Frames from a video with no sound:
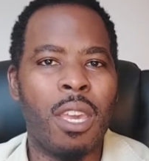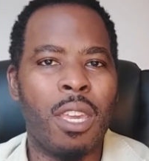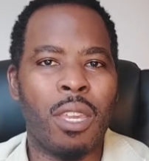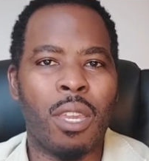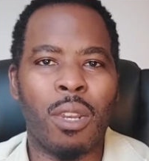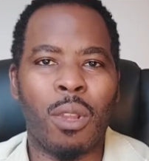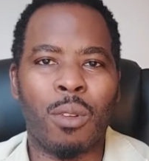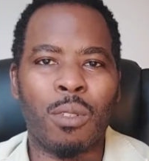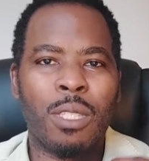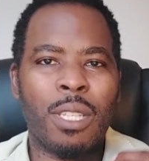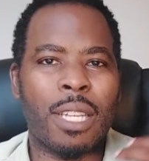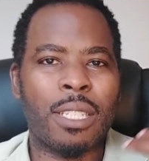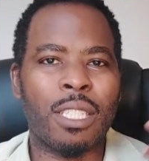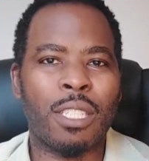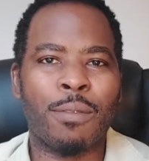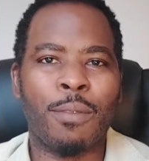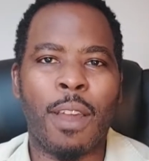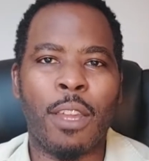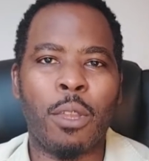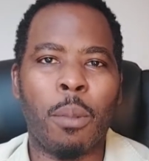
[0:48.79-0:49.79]
you know,
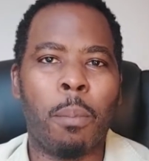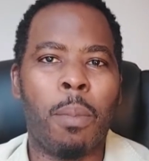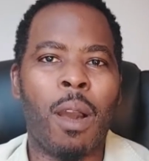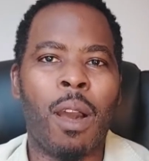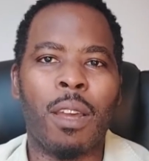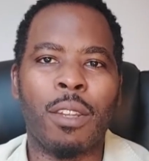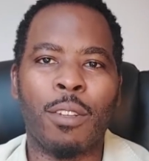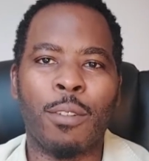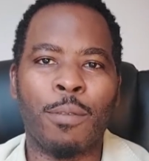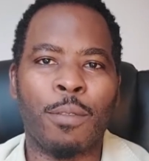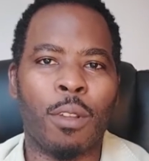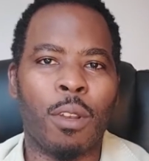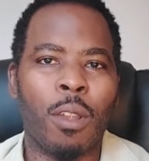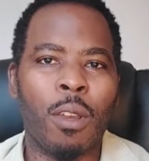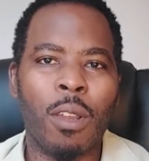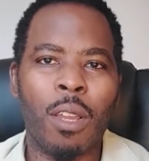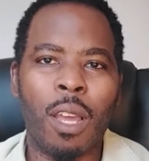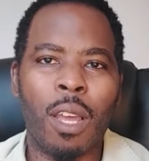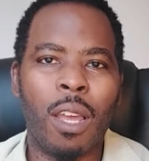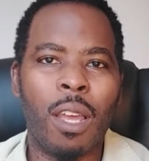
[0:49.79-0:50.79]
satisfy your partner for
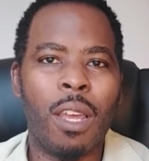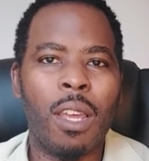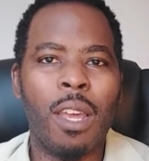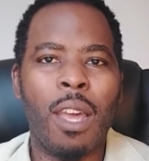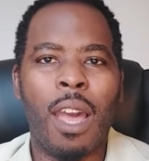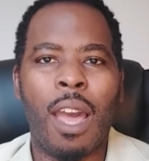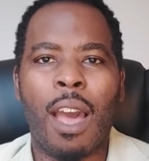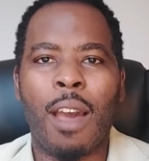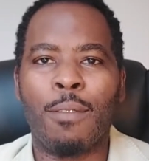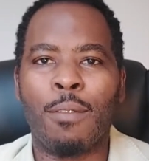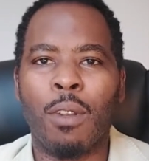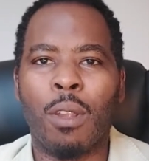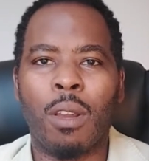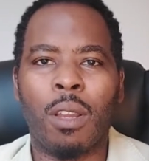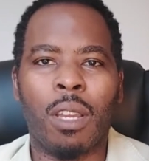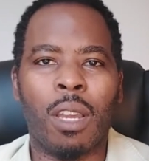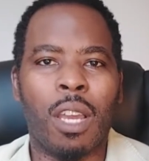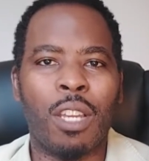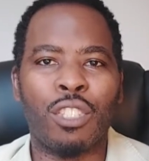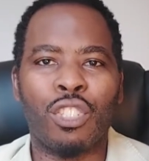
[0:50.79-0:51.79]
longer, have
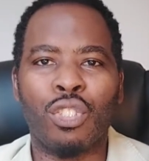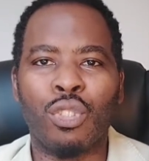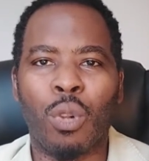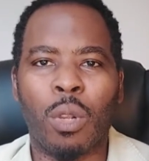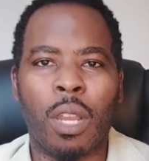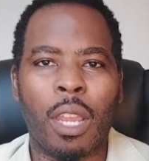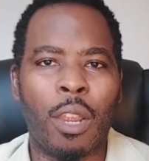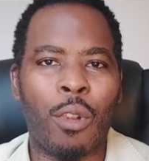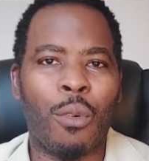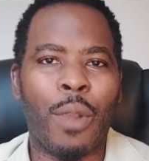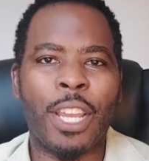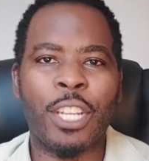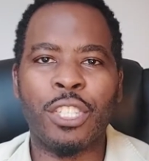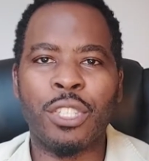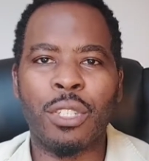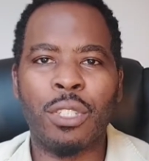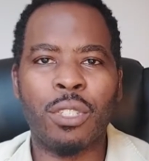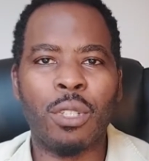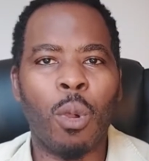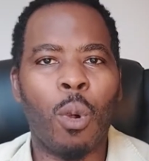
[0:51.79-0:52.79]
longer and stronger
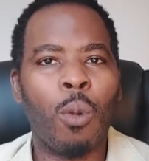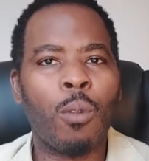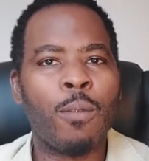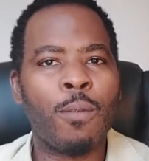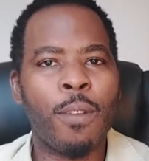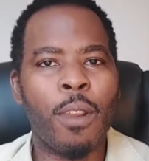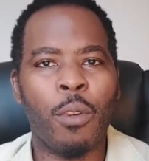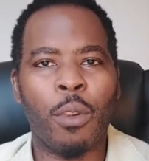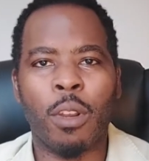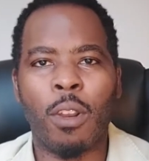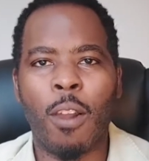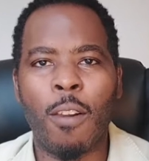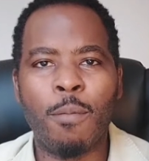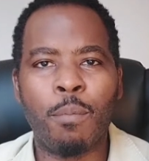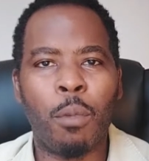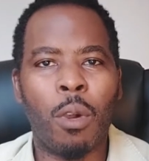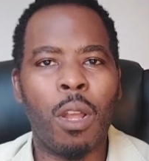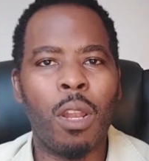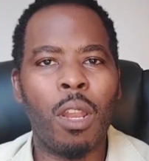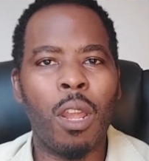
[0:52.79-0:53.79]
erections, all fair
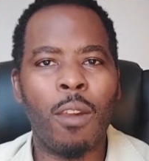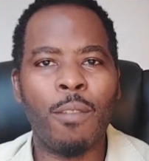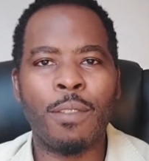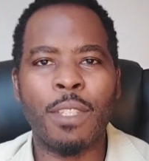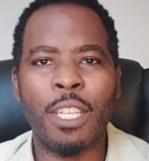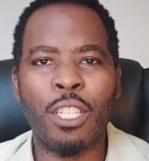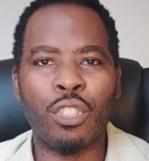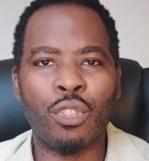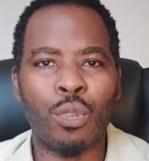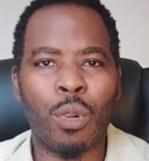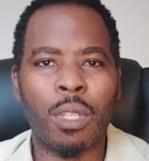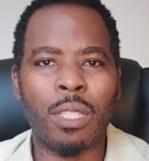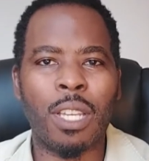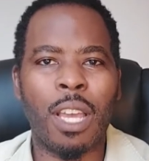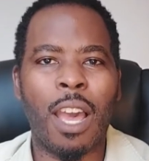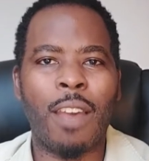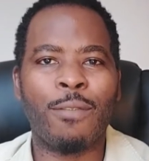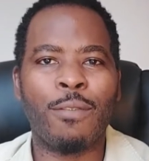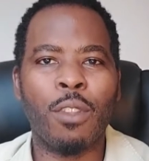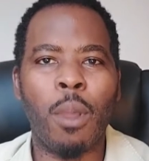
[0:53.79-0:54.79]
enough, but a lot of these
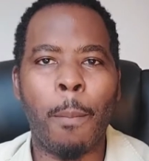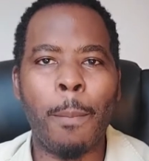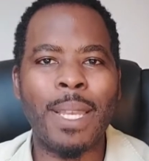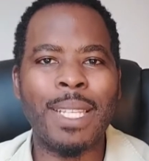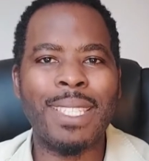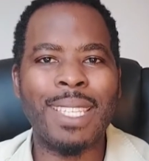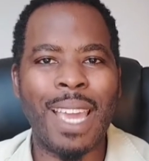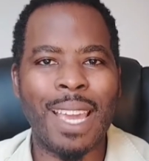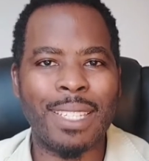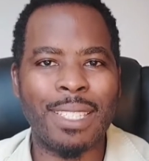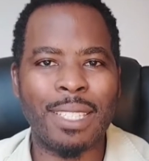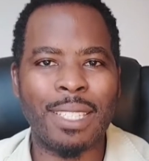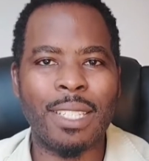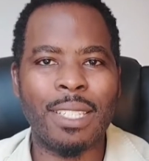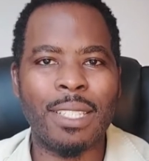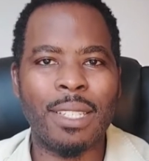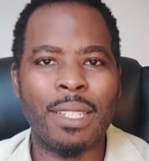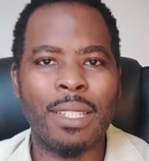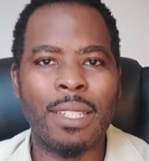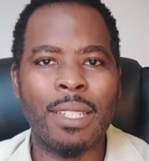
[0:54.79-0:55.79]
drugs have not been
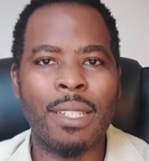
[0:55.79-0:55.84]
tested,